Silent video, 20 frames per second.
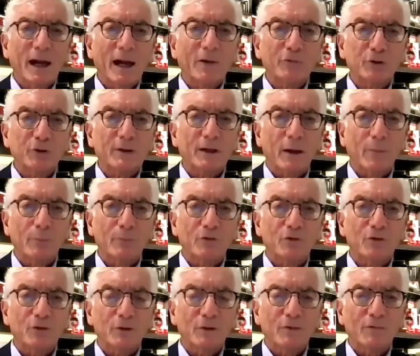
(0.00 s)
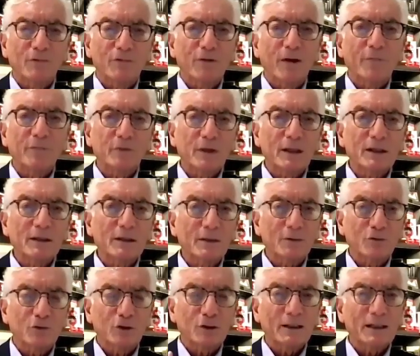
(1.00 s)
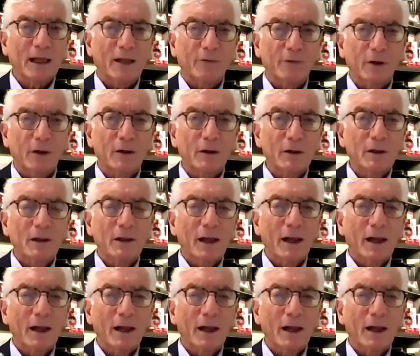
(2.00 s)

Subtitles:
outcomes funding together.